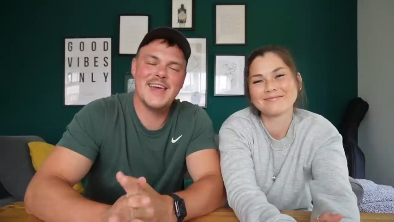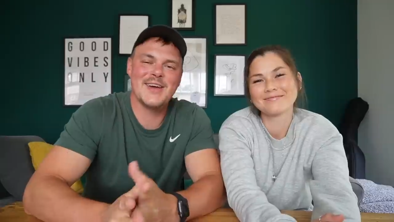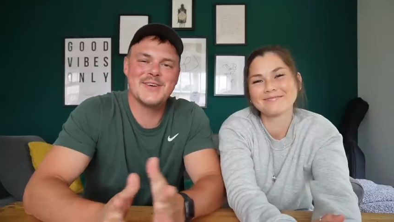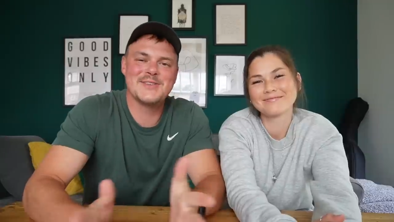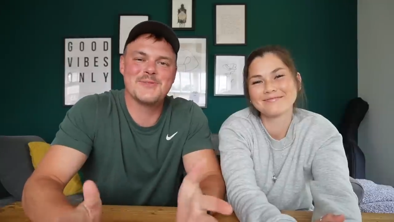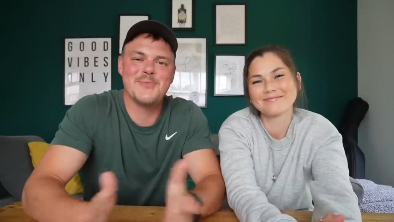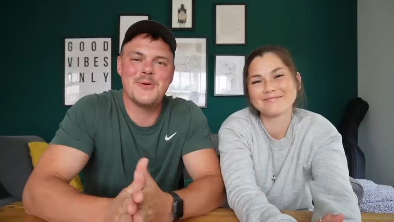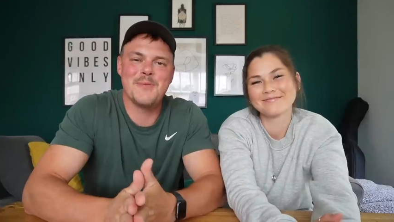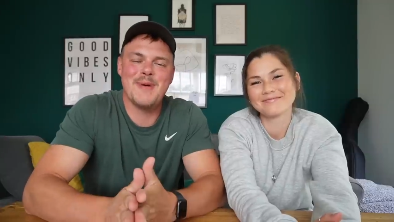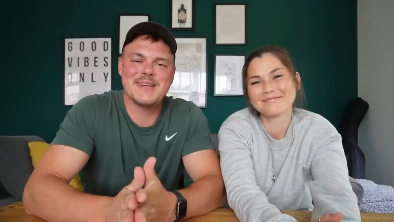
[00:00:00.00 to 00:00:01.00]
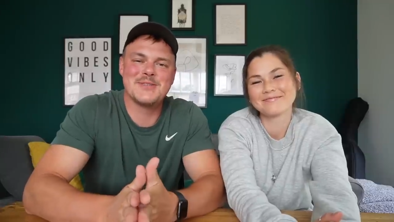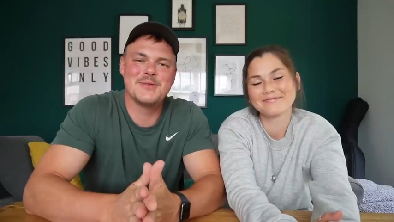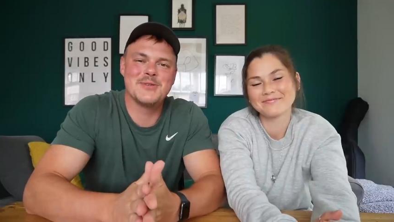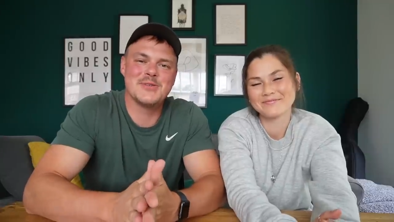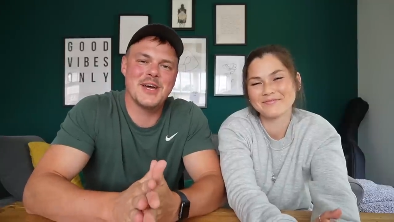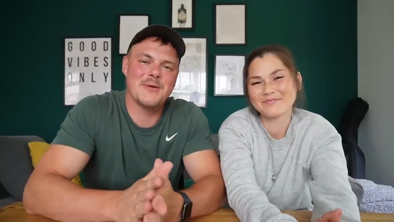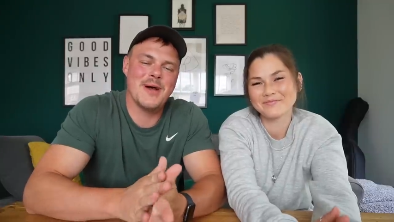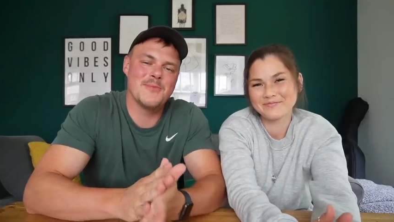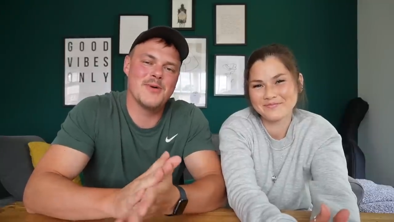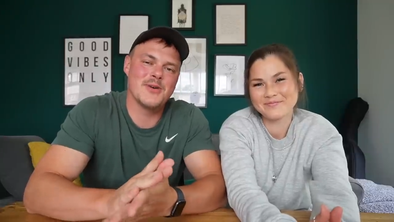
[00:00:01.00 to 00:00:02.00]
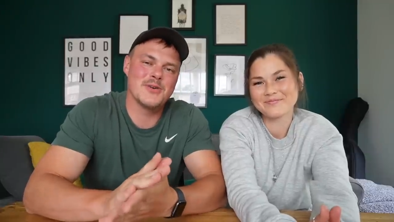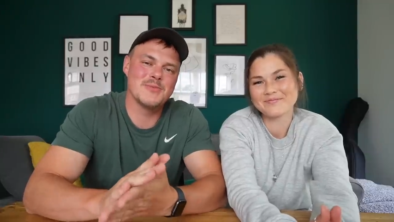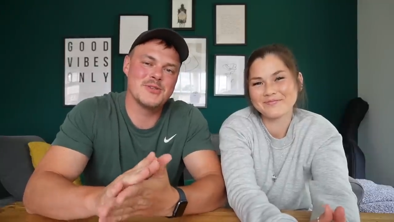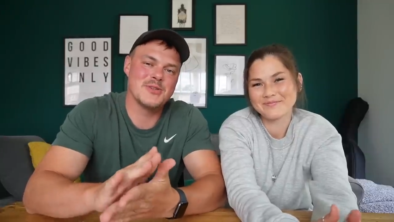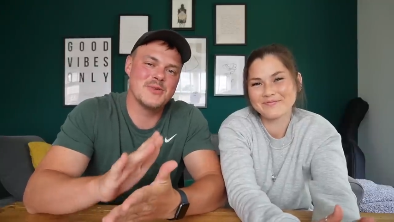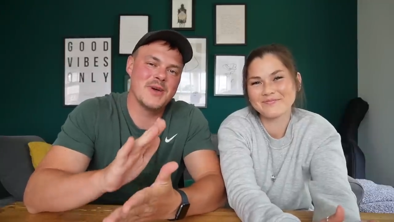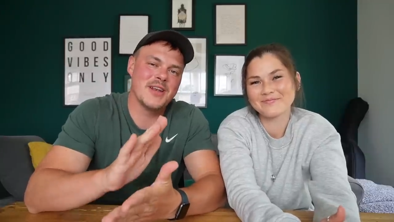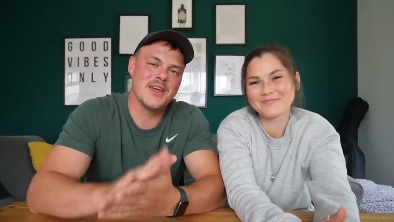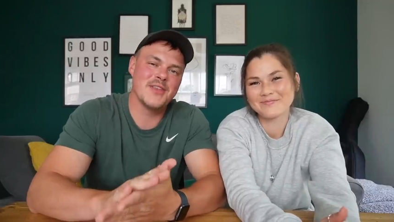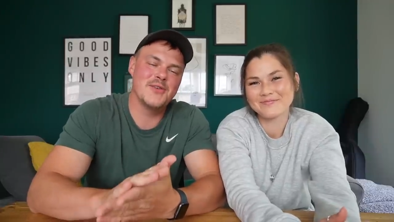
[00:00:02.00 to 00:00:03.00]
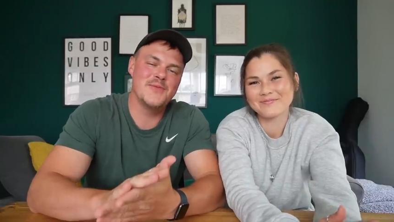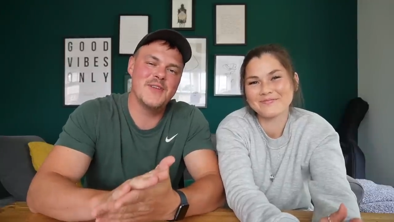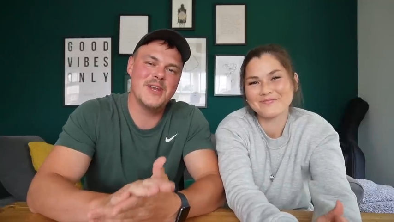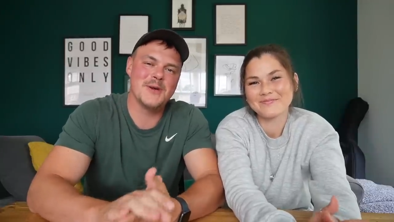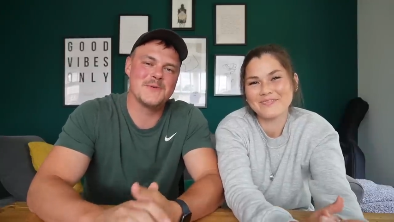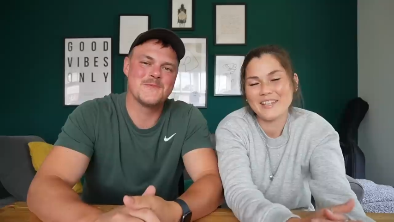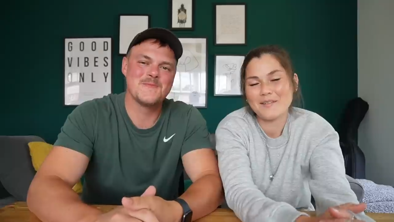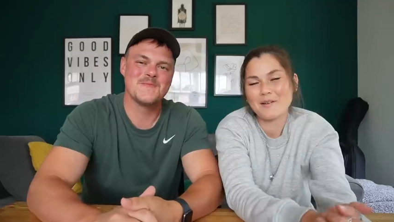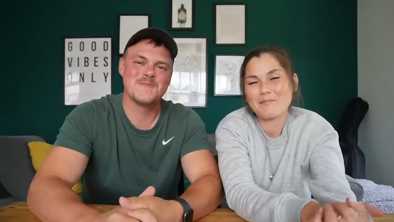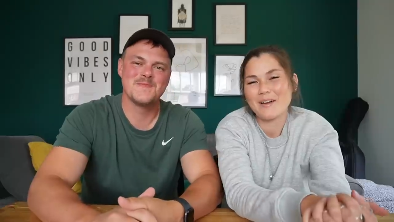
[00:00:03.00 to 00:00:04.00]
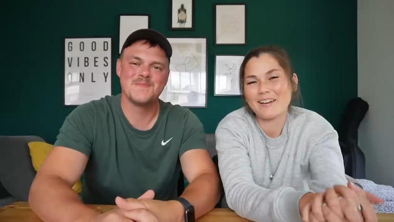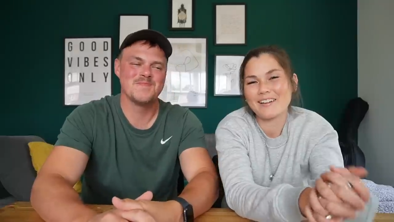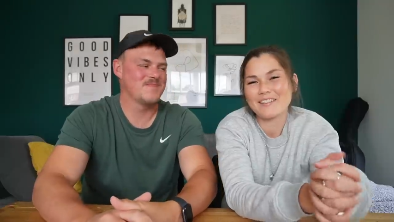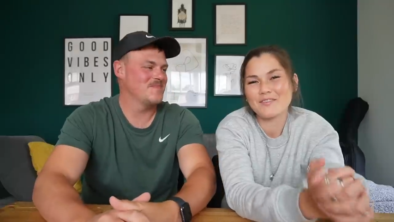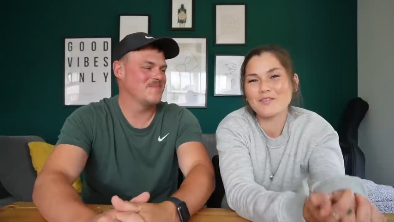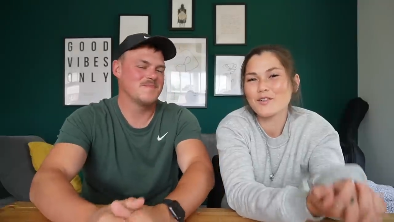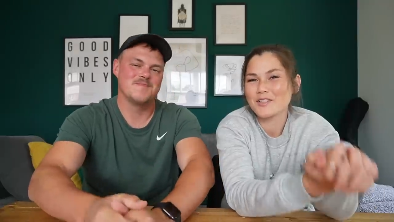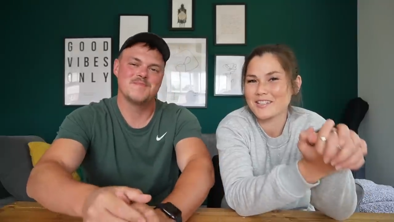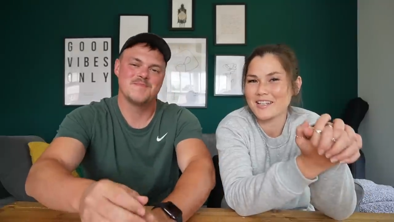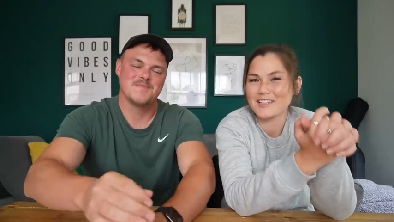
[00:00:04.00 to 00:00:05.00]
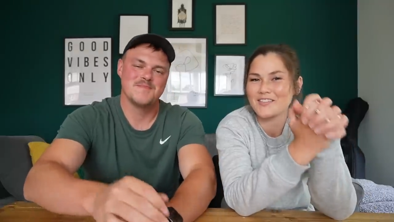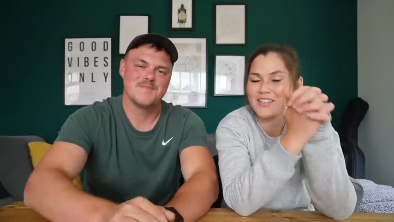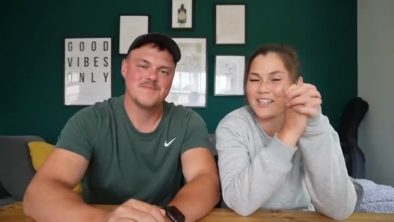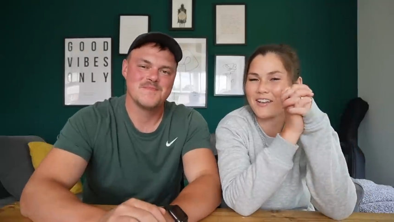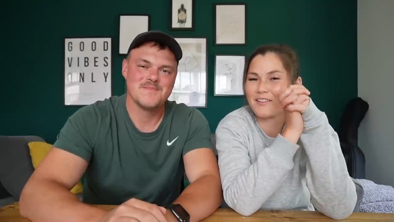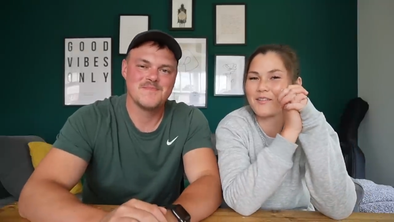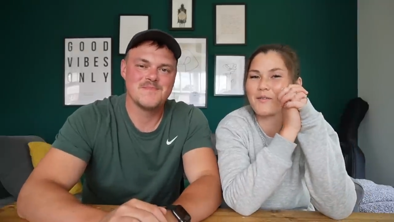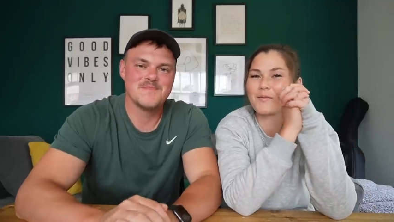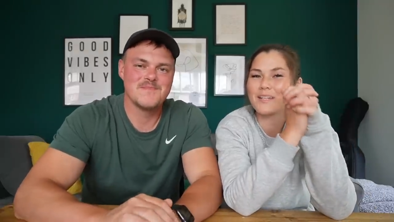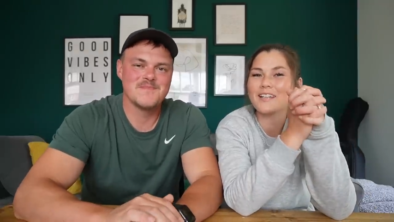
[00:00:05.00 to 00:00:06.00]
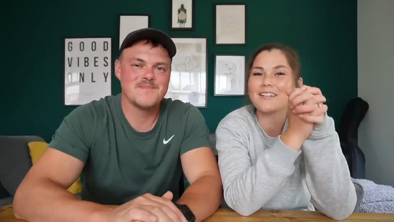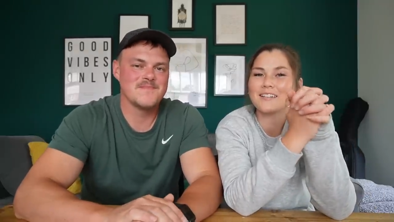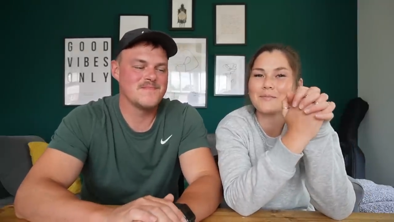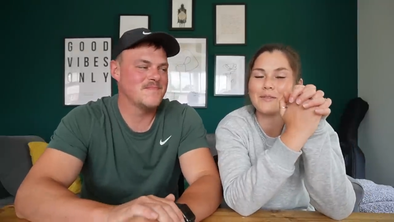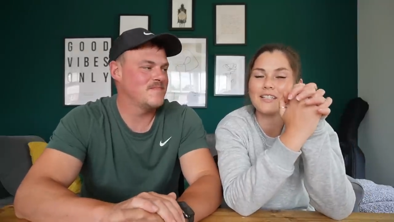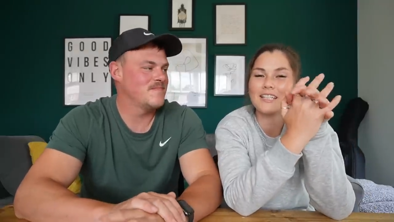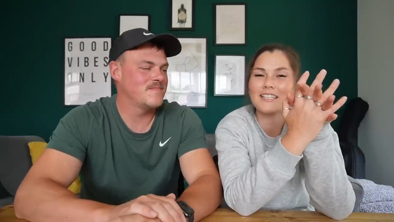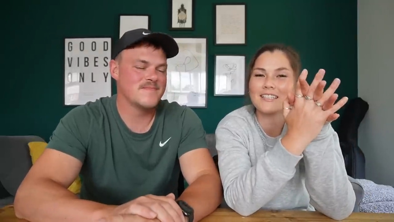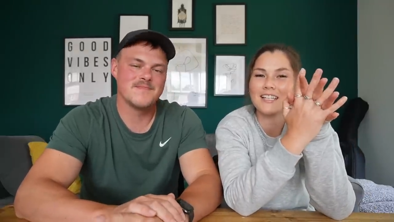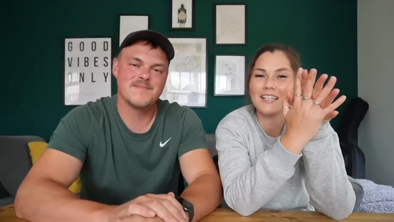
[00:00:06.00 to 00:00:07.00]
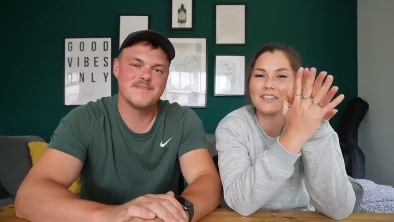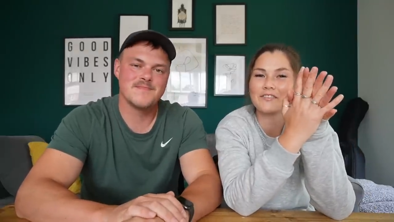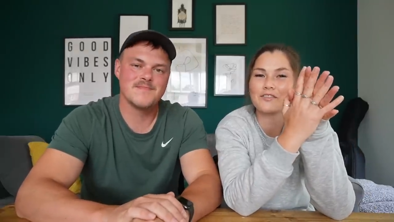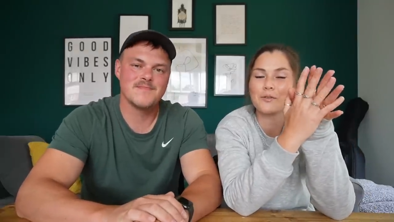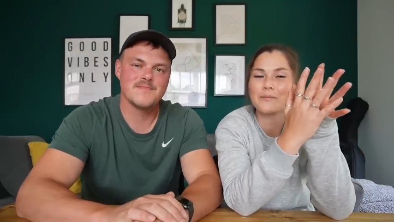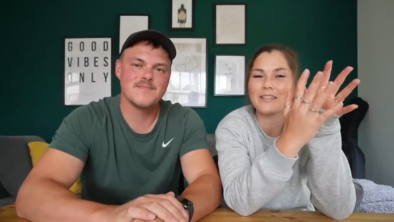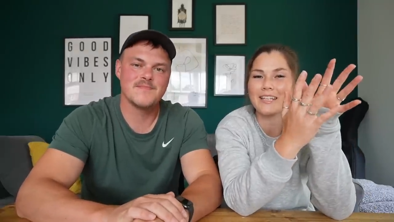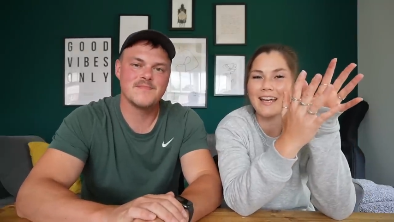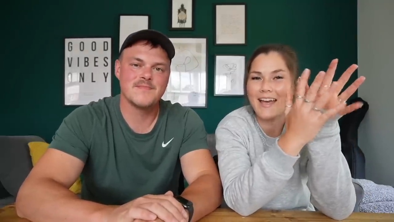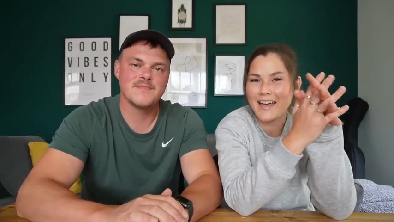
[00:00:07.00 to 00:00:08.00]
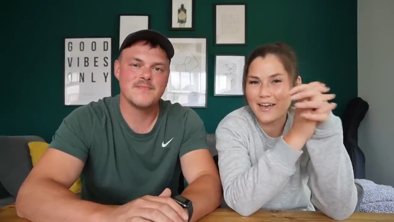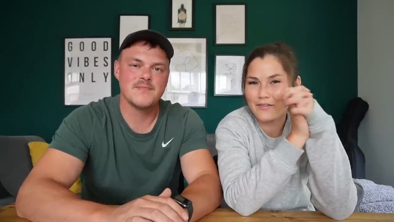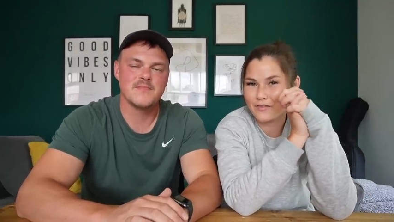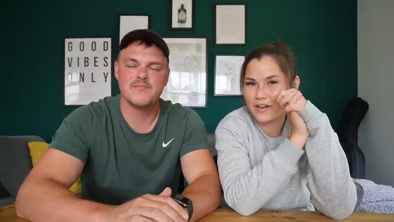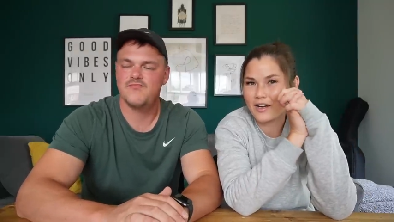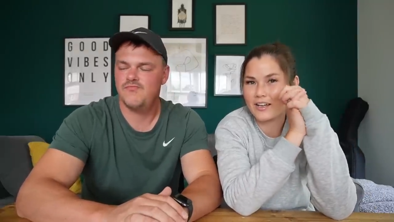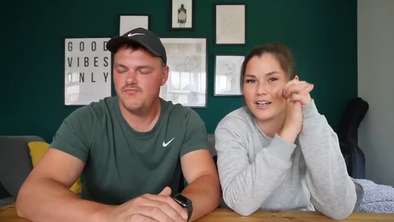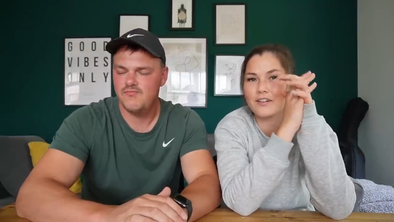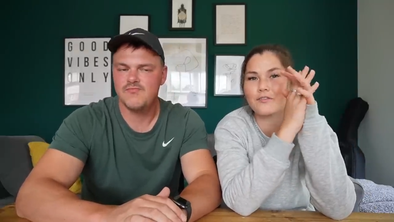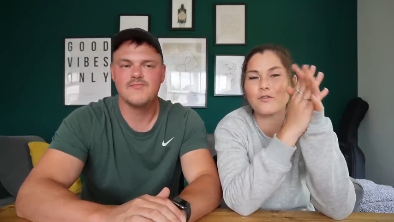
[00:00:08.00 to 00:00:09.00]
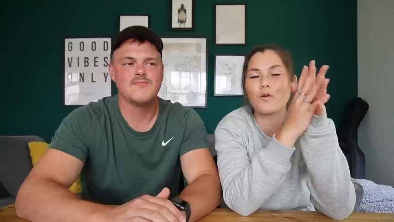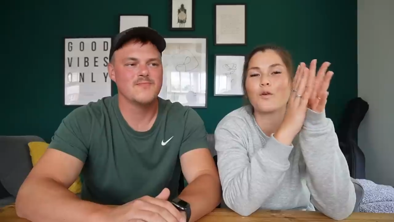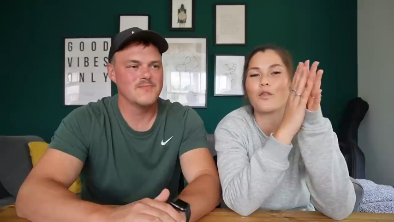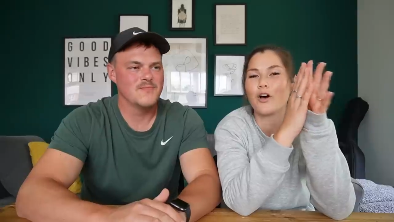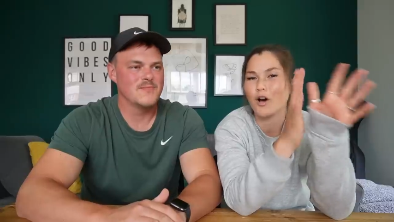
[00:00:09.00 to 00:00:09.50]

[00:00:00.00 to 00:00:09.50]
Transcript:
Speaker 1: Hey guys, welcome back to the channel and welcome to another new video.
Speaker 2: Yeah, welcome back guys. And for today's video, we are going to be eating from the air fryer for the